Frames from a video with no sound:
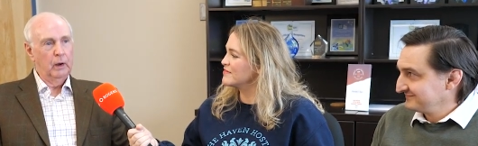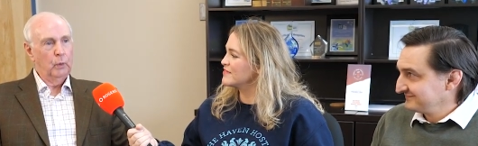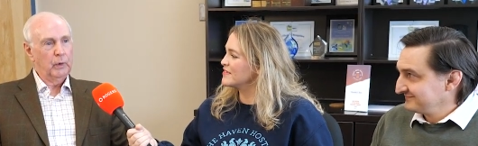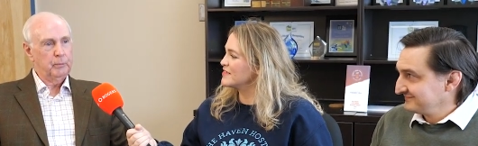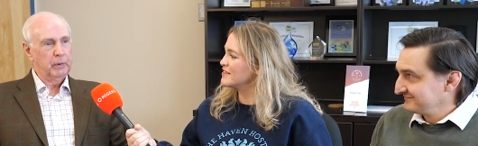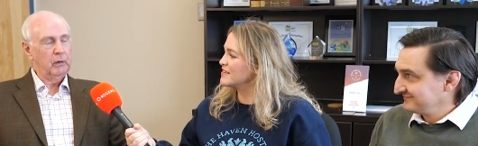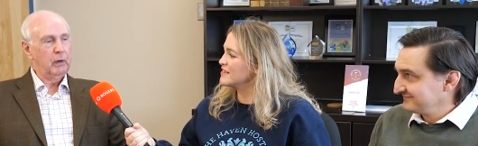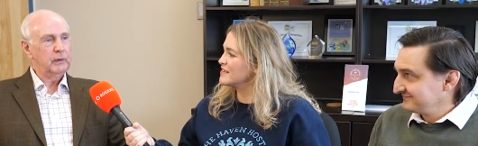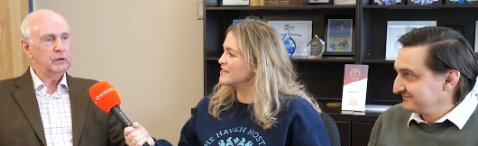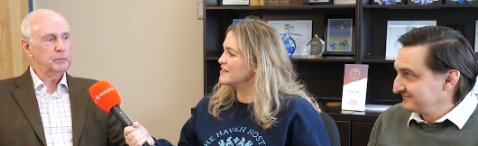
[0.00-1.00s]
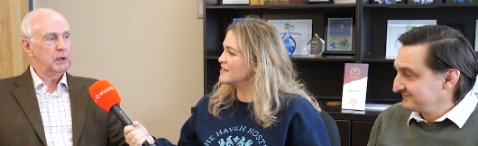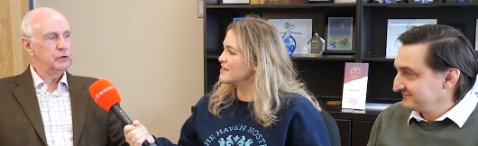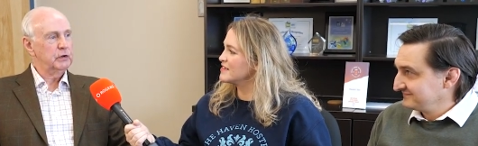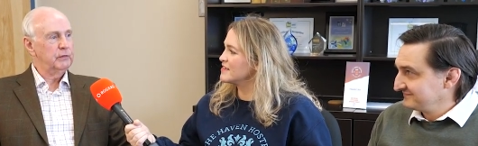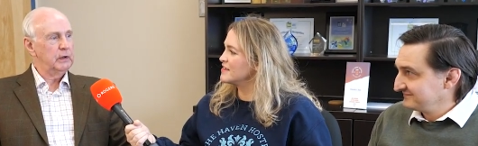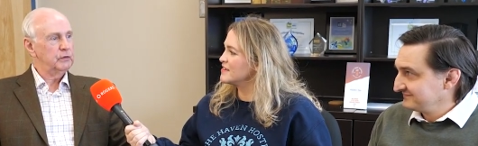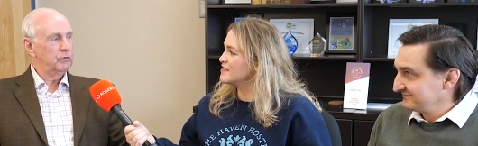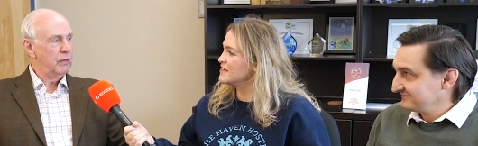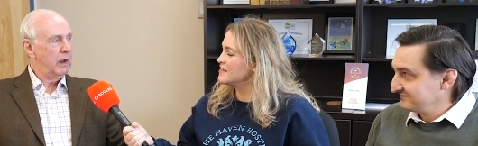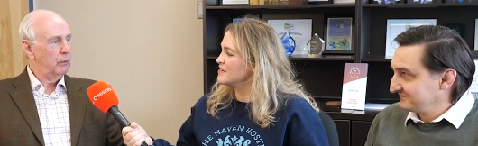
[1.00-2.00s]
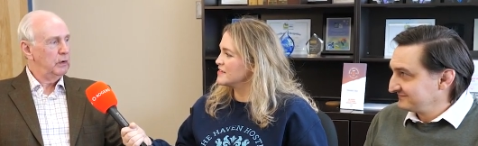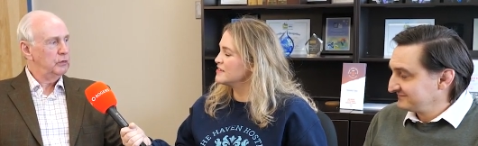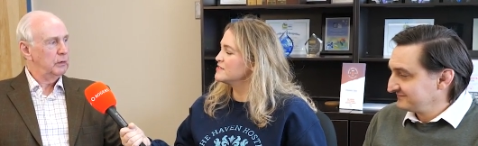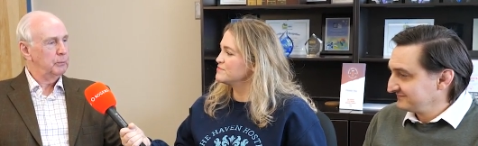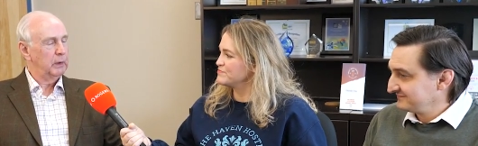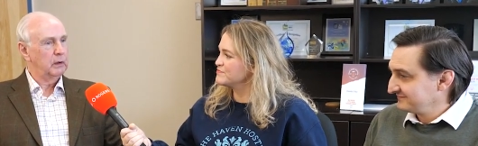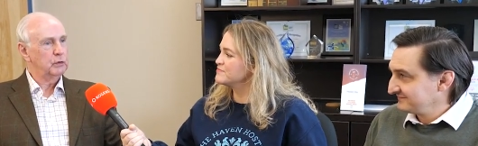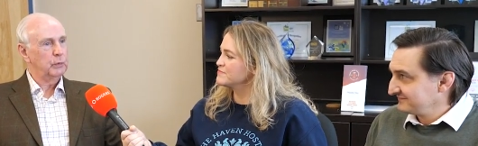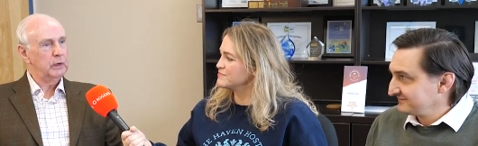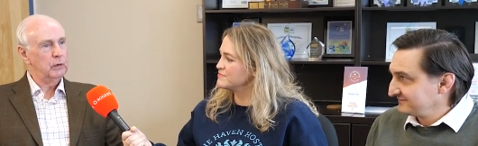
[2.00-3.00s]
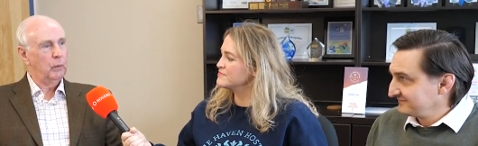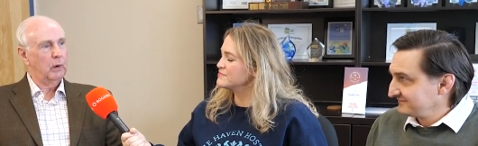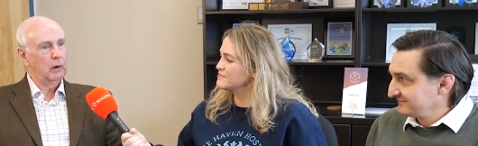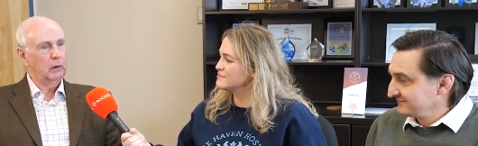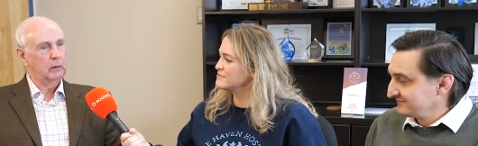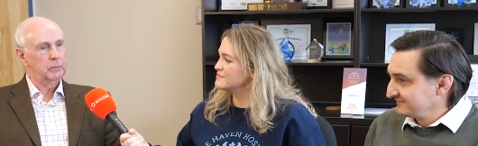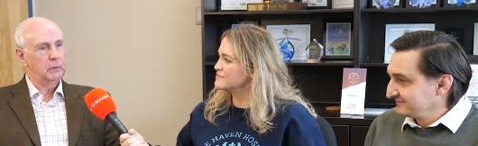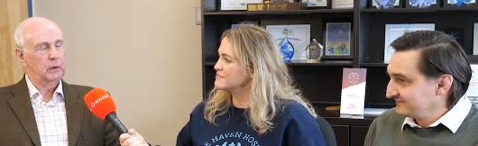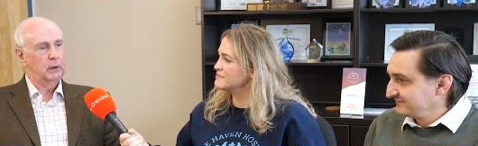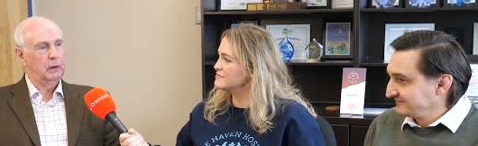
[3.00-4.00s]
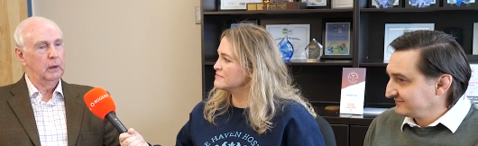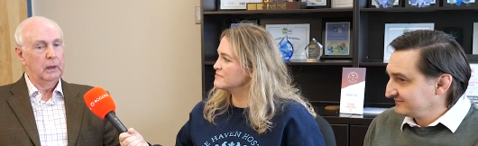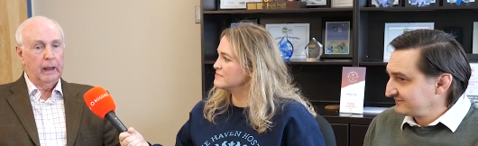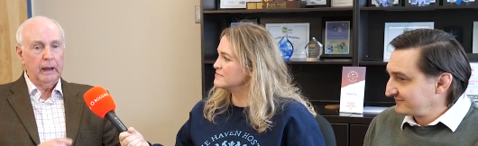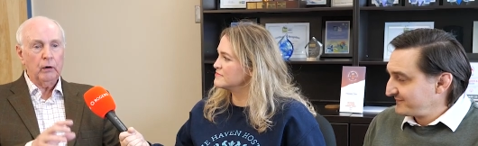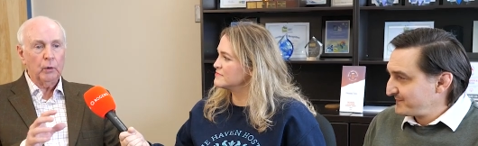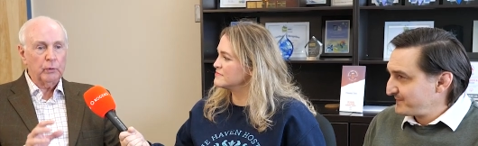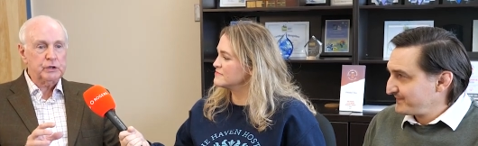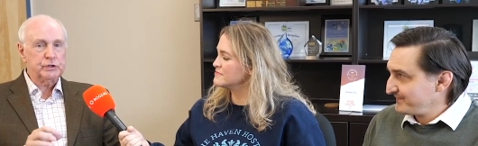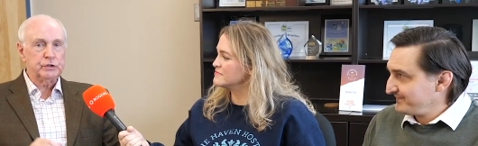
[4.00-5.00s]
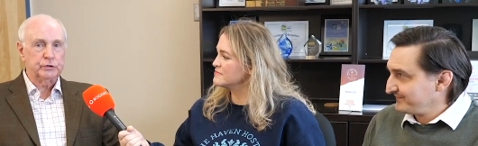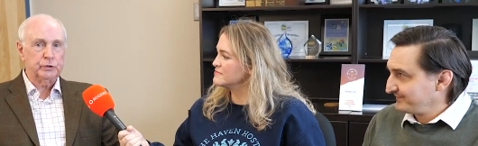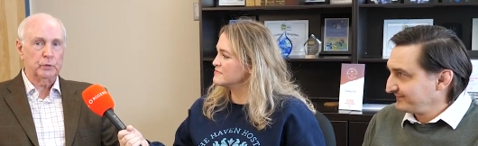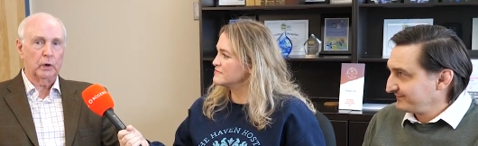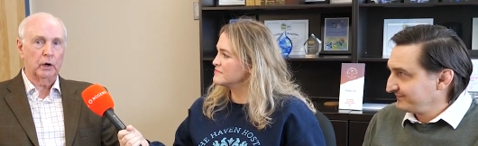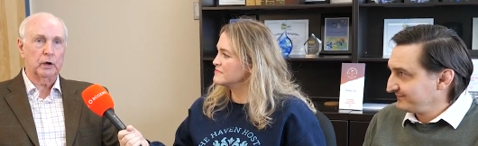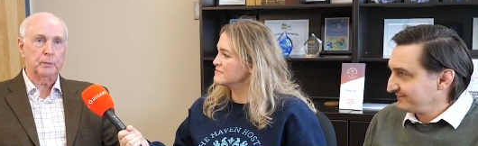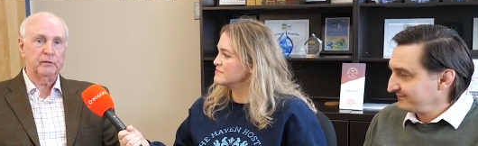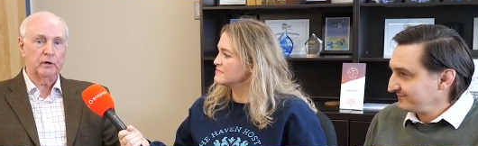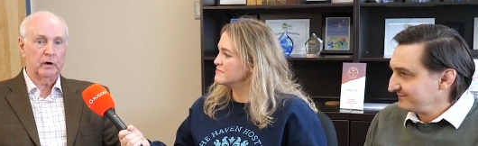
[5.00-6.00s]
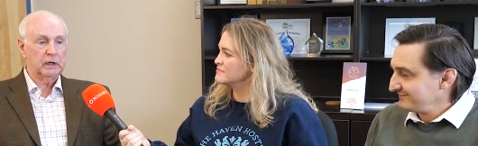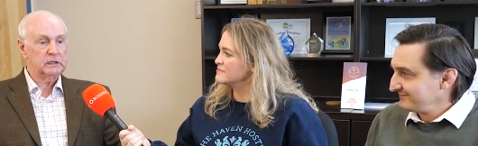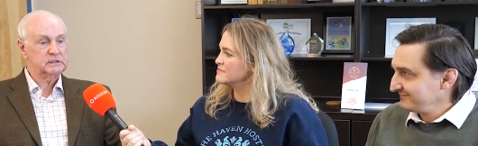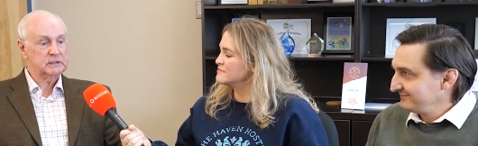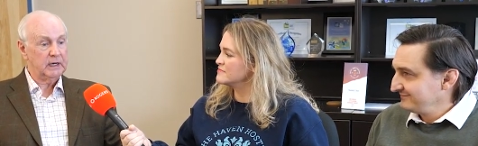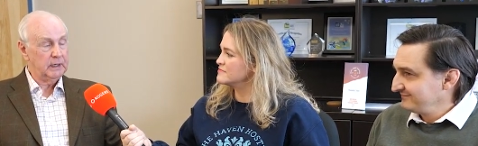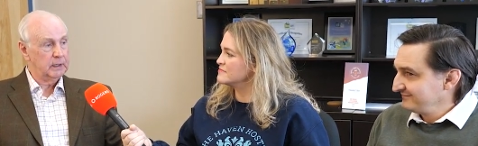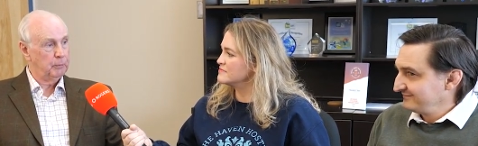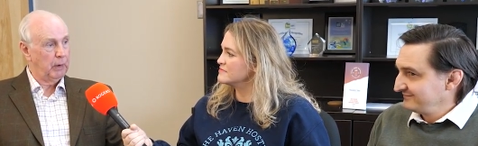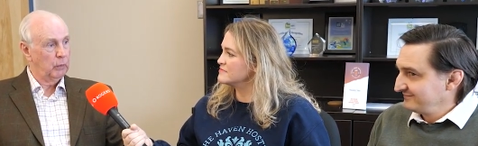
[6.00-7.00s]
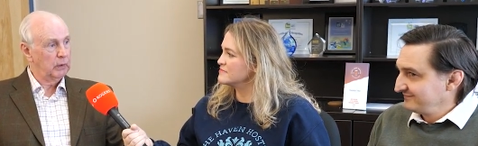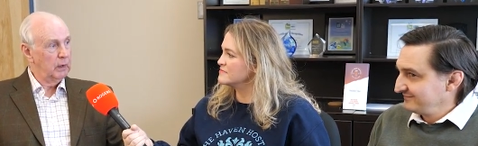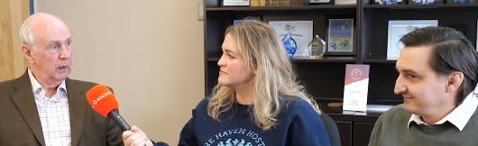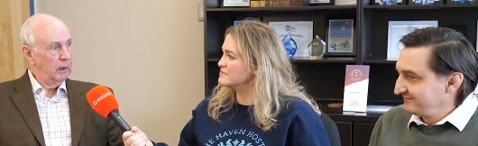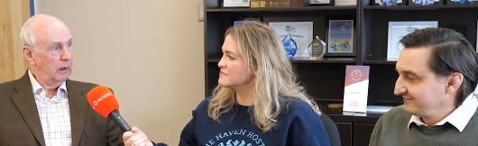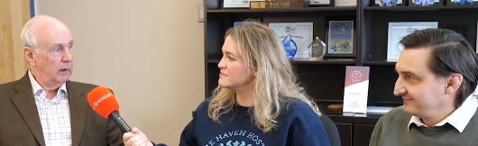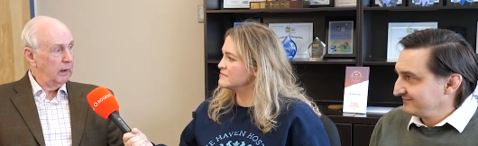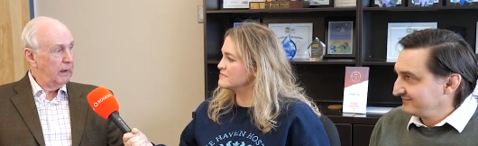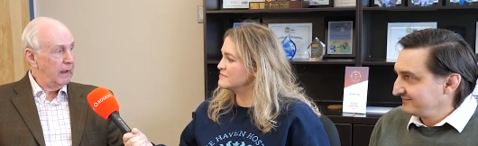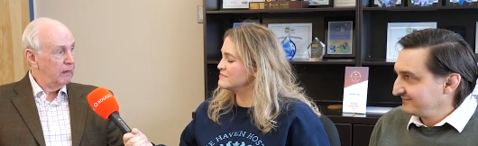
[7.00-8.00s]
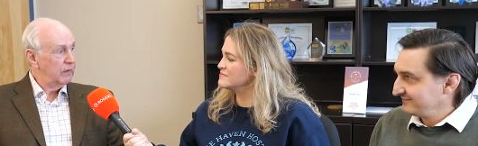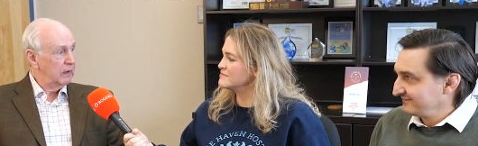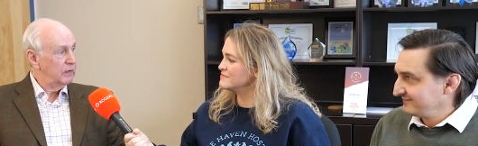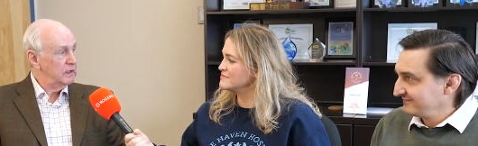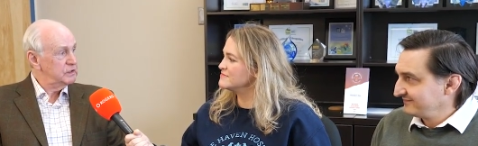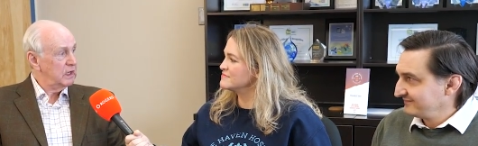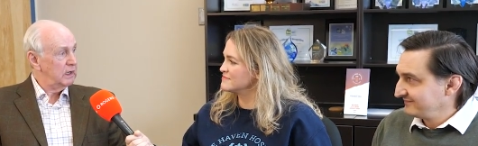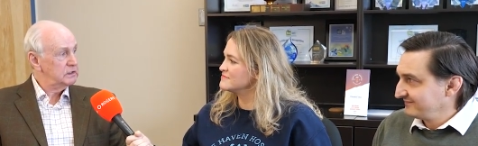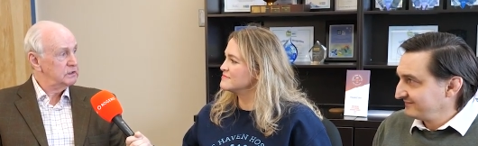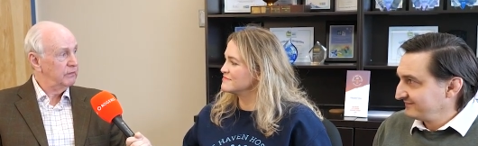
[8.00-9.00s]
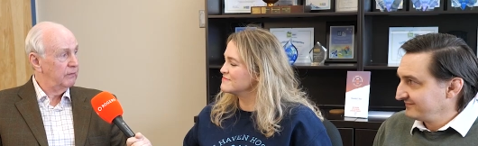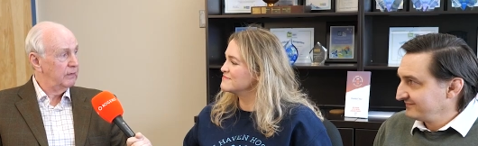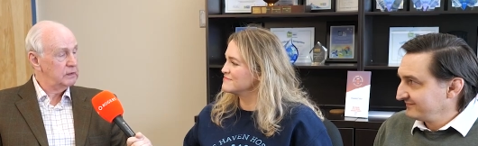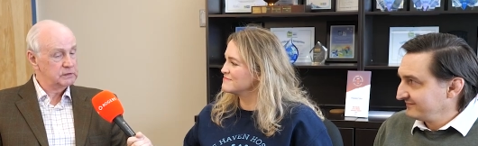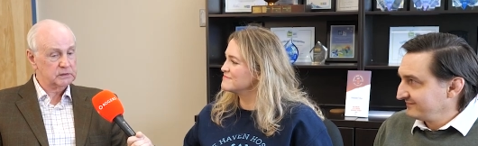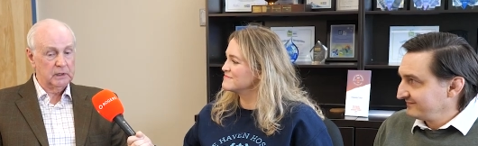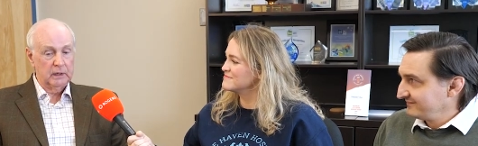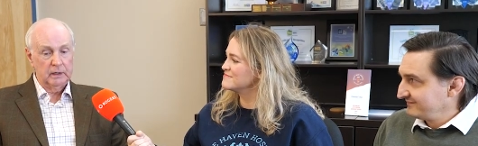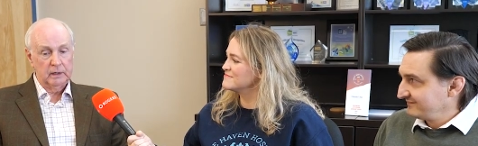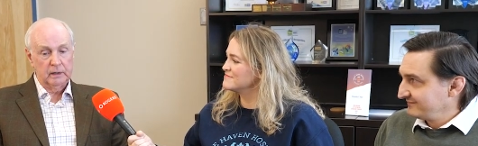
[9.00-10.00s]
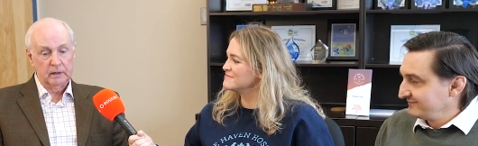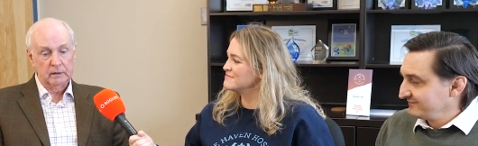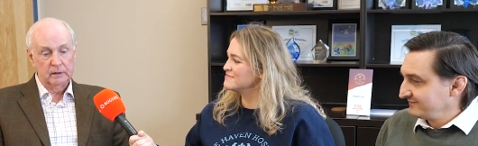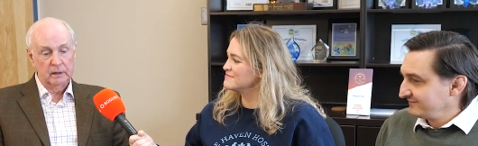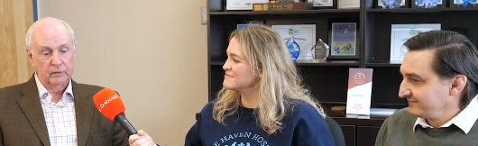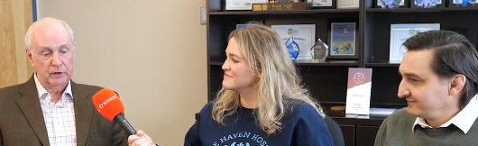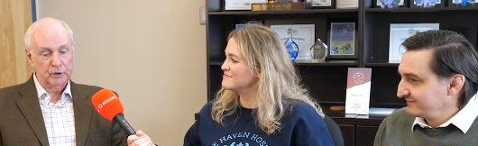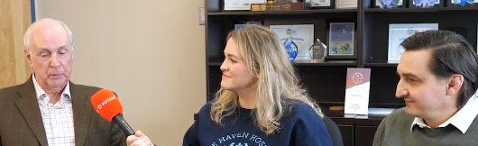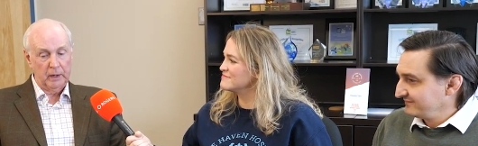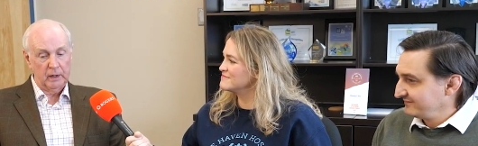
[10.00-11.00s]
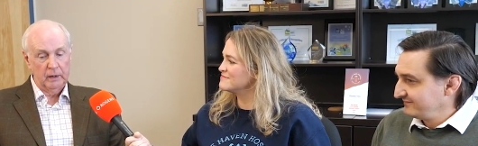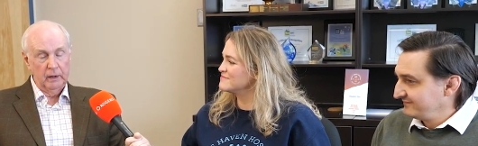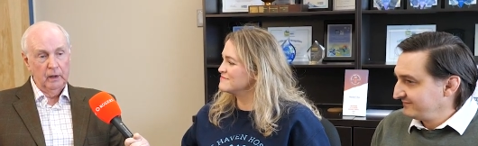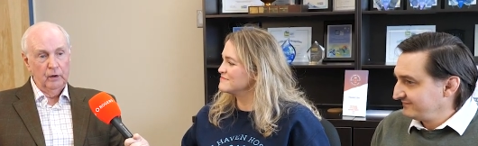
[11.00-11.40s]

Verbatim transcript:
Speaker 1: we bid on these major events for that reason because we know our community and our region too are going to be very excited about uh, having these kinds of events in uh, Thunder Bay.